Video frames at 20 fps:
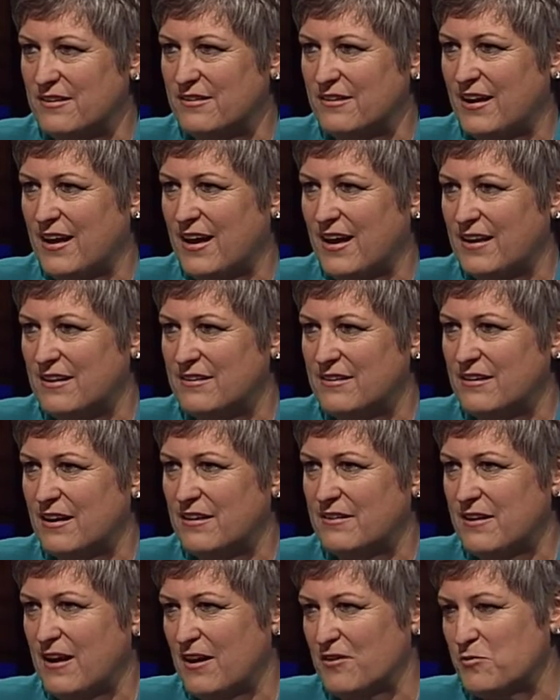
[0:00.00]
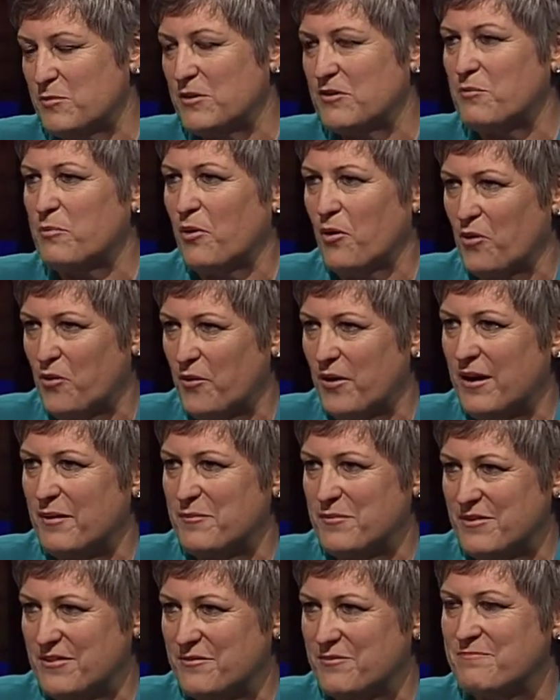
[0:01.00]
and attachment to
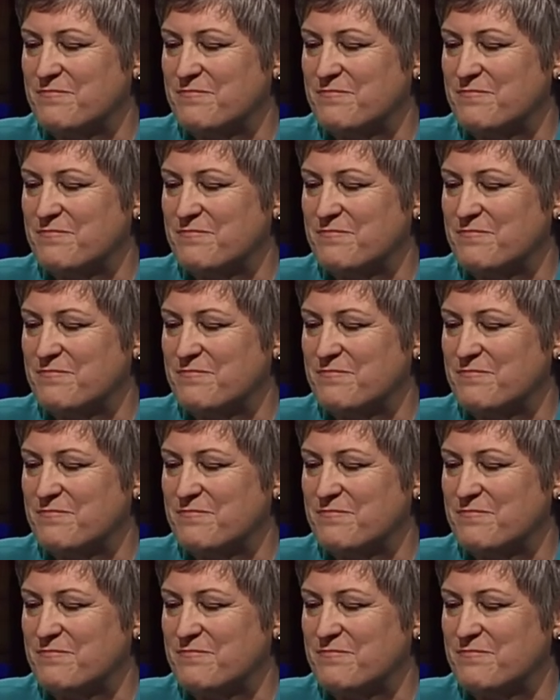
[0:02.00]
programs.